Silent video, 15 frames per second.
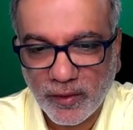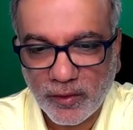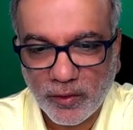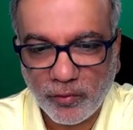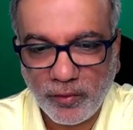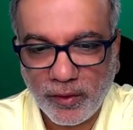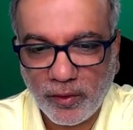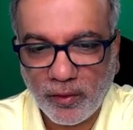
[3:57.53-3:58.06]

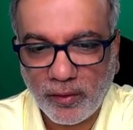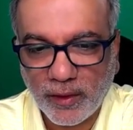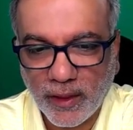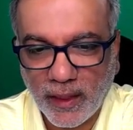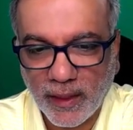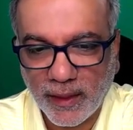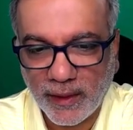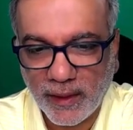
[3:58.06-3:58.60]
So we're not
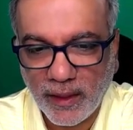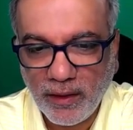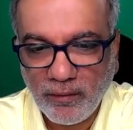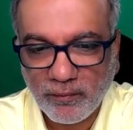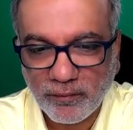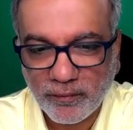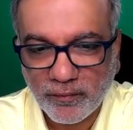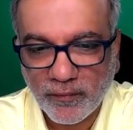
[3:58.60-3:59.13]
targeting,
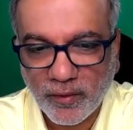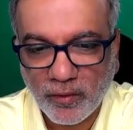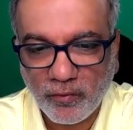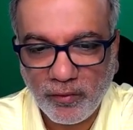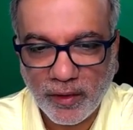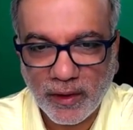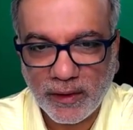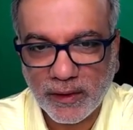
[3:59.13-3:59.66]

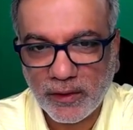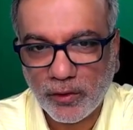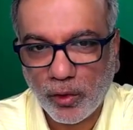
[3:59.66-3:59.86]
we are just